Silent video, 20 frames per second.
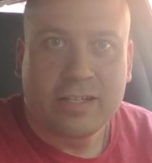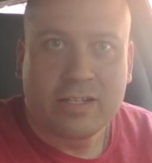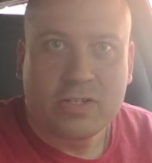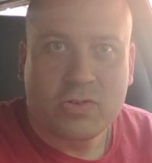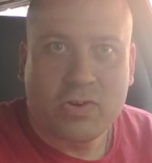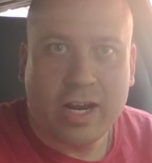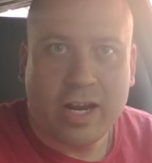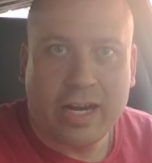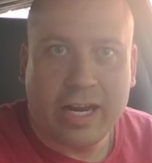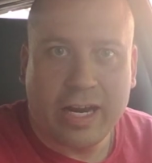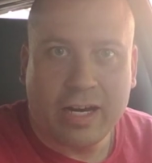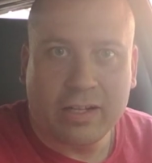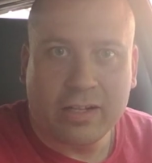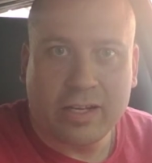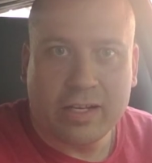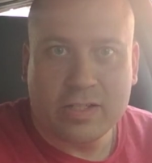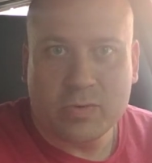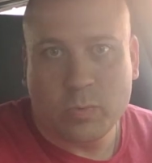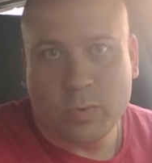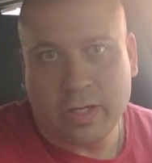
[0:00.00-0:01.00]
Try and
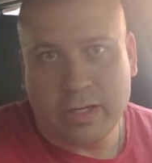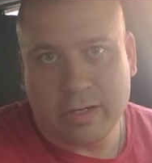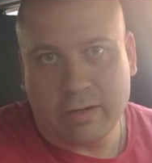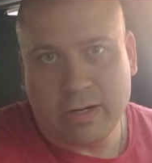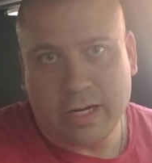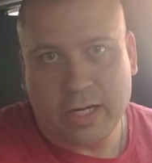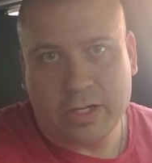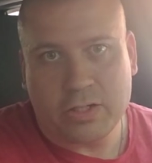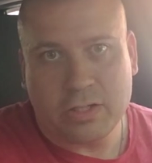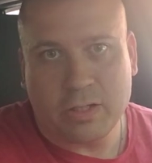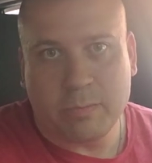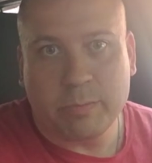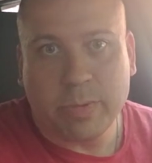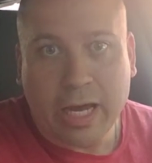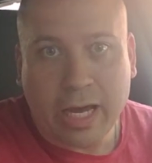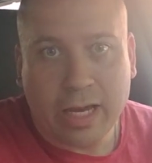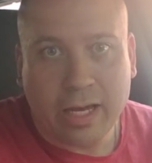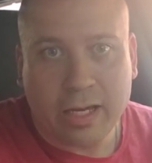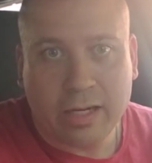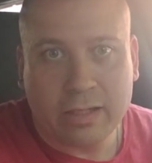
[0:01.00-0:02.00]
analyze what you're actually
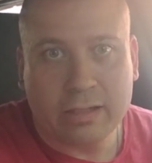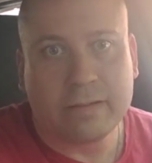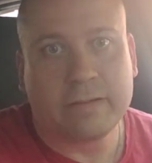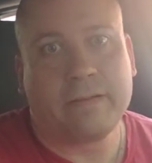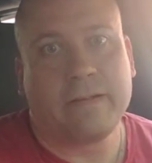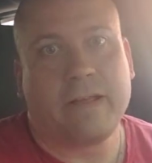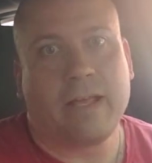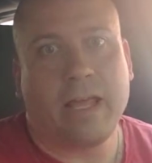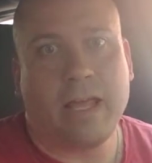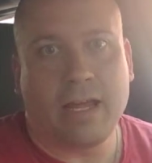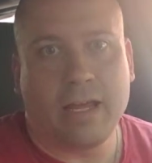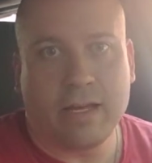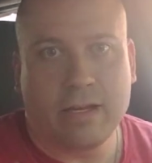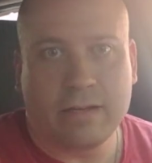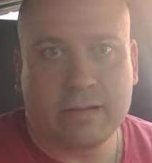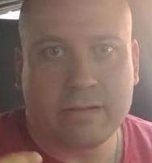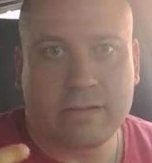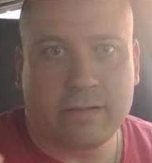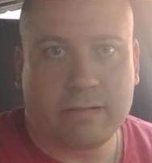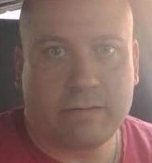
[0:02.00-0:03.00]
buying
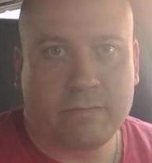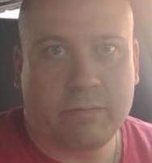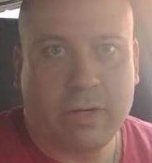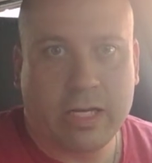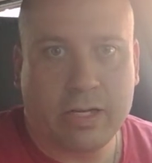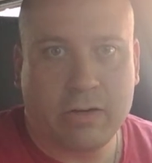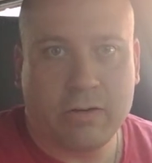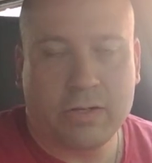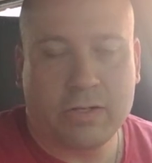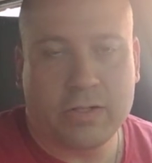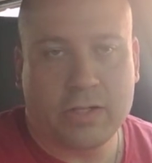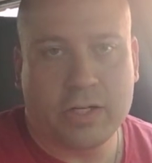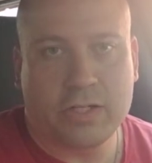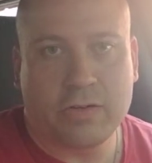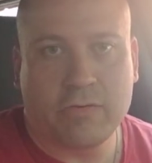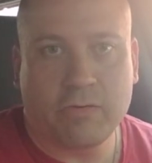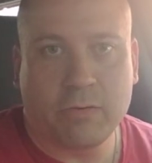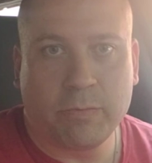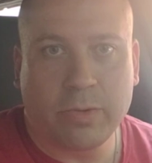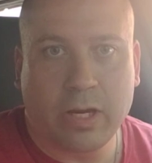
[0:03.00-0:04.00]
and make your
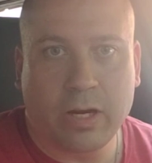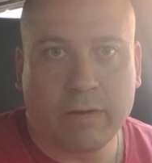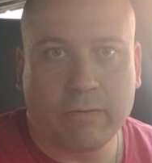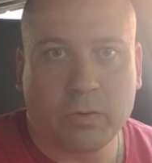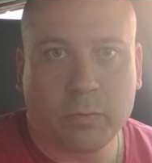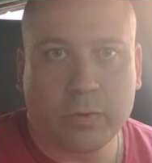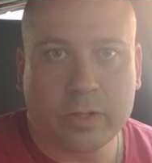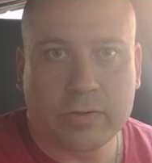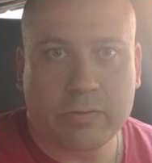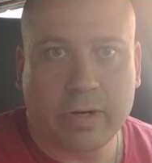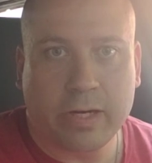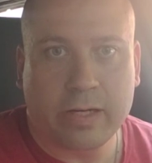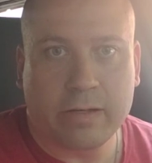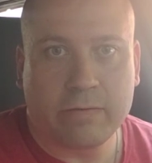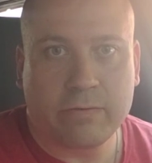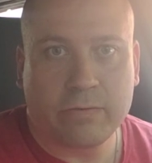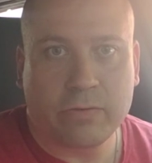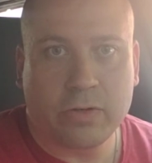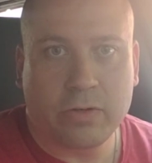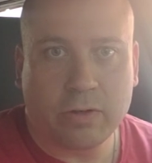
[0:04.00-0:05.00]
decision from there for what's right
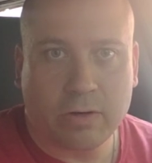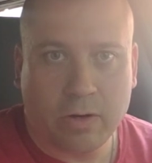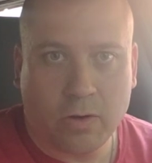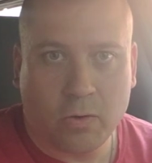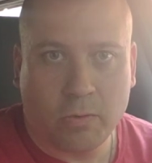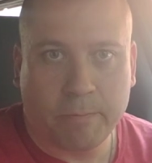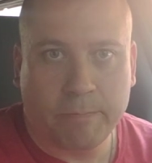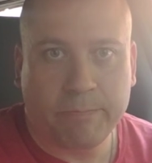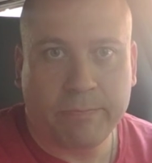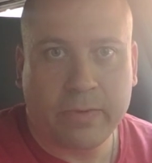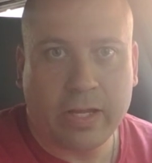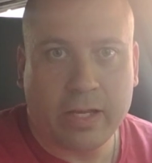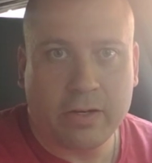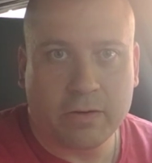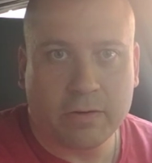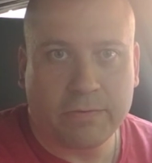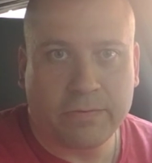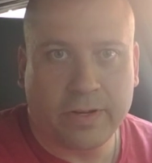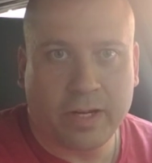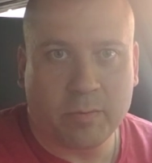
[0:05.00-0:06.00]
for your home and
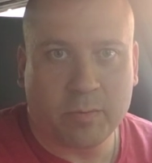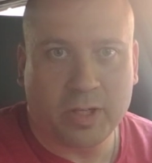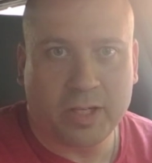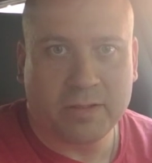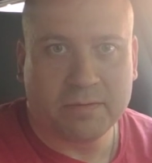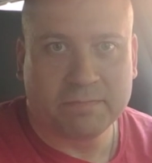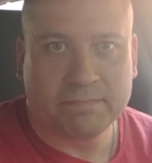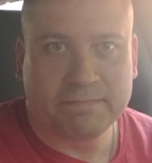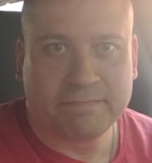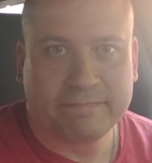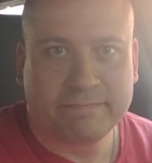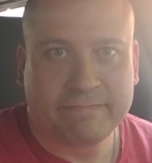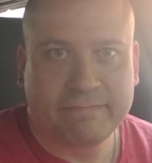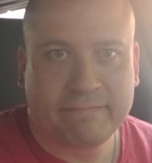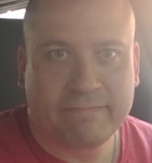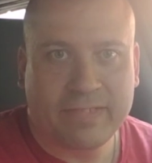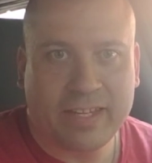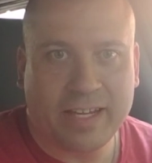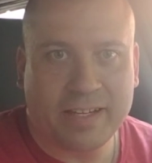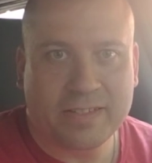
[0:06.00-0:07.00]
your family.
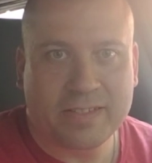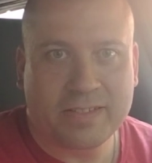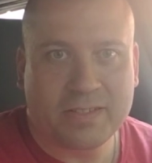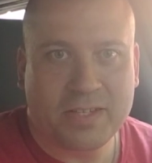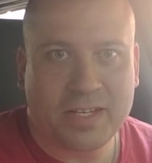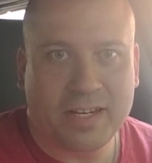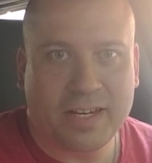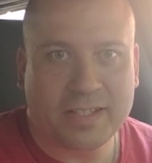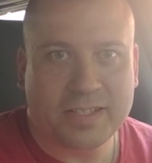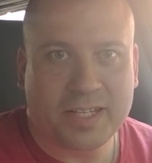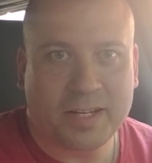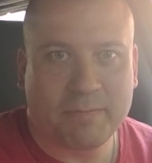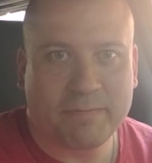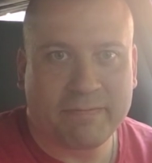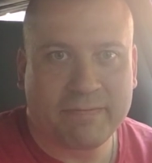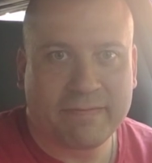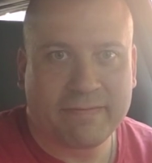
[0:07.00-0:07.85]
Thanks. See you next time.